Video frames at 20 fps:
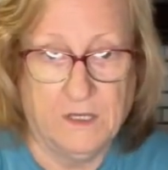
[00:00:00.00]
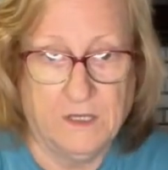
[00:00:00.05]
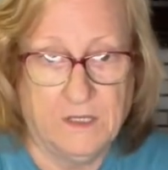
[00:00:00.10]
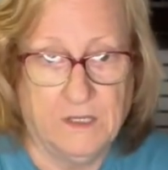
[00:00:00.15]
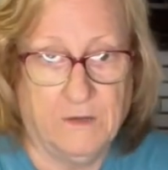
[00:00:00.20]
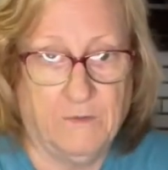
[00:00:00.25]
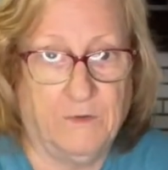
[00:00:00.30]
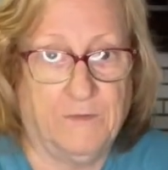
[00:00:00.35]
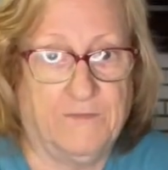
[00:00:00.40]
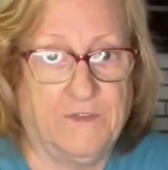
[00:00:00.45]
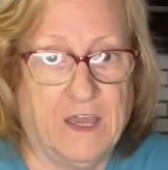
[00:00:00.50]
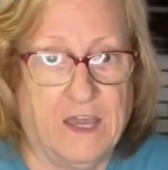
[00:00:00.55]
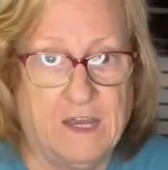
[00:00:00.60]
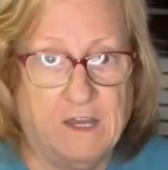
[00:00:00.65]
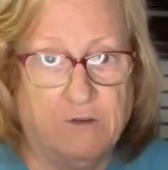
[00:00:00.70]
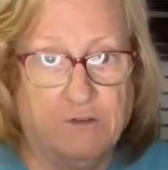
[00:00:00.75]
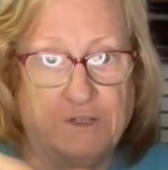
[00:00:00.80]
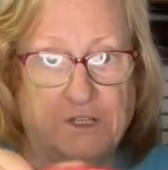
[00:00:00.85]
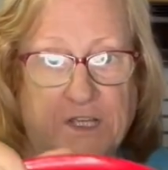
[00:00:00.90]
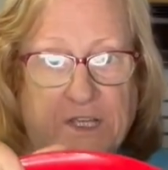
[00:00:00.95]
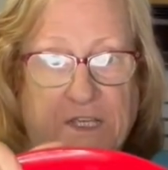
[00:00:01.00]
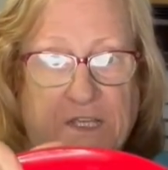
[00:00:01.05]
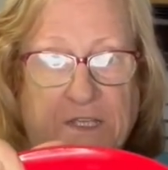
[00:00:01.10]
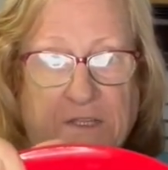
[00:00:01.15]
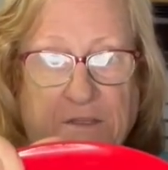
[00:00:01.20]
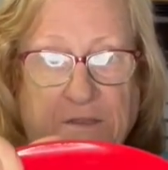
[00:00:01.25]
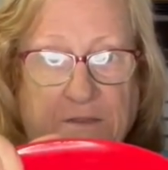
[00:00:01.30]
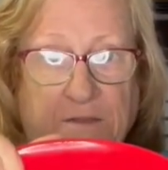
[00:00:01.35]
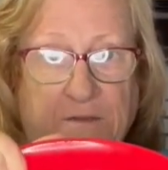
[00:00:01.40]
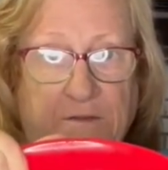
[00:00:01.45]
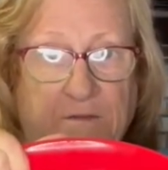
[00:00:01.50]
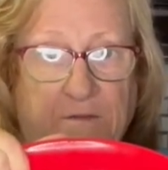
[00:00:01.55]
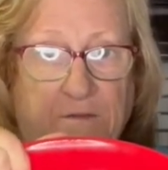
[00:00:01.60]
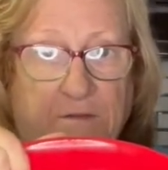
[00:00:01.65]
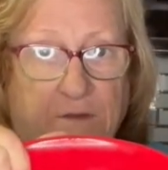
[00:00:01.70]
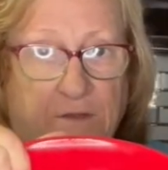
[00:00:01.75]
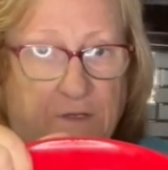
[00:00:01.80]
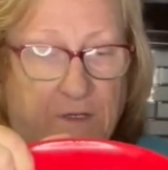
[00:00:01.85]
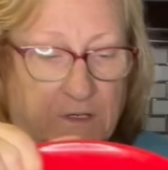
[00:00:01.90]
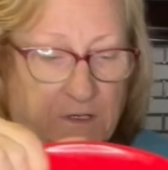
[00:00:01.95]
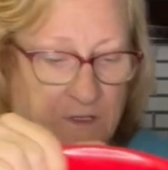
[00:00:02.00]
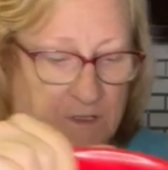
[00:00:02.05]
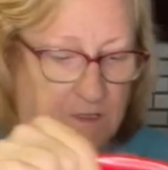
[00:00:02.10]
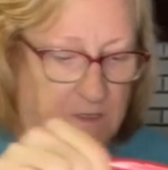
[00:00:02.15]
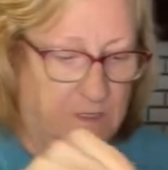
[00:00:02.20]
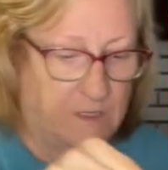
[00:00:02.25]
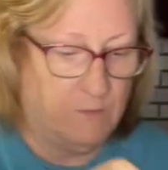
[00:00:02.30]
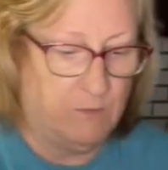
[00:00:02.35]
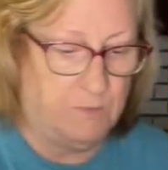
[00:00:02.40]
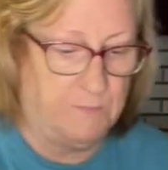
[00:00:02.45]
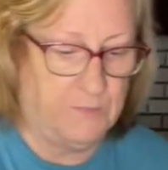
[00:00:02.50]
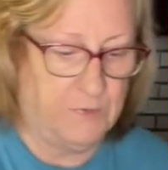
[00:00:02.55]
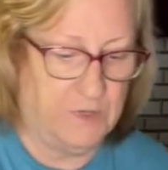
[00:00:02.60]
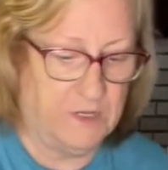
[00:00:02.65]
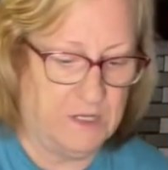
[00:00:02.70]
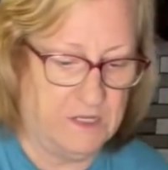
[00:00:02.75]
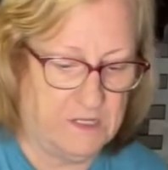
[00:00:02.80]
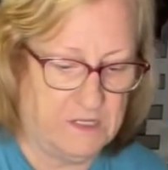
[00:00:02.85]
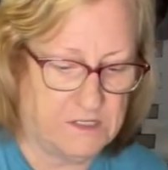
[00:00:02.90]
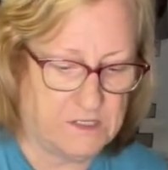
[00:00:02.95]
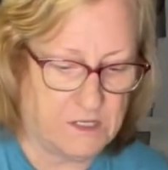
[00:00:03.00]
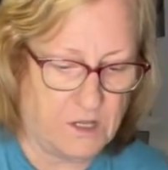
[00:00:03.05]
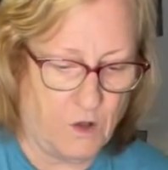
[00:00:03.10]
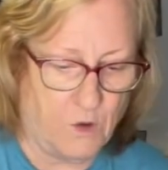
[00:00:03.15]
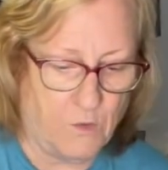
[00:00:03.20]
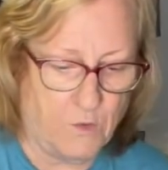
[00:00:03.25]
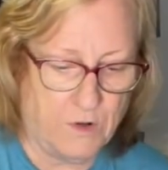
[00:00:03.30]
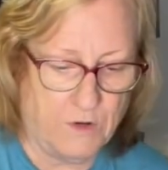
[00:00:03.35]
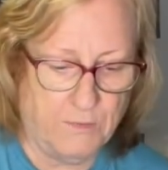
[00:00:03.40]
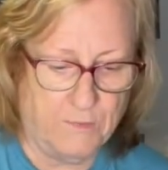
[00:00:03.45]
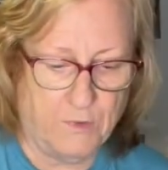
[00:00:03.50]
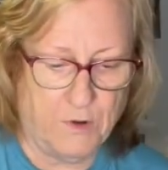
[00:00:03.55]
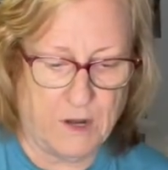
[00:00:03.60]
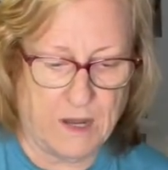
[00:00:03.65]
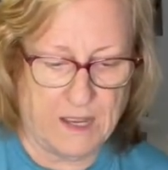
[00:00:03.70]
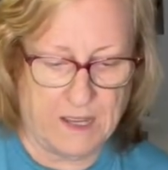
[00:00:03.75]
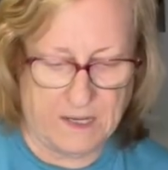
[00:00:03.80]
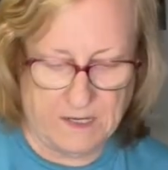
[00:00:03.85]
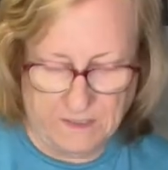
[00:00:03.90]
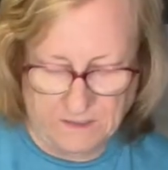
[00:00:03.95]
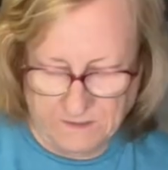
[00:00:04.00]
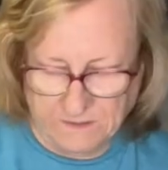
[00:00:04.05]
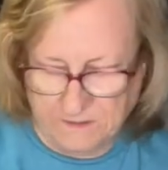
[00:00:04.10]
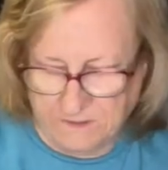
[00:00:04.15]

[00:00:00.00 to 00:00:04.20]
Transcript: And we've got our chicken that we put in the saltwater brine.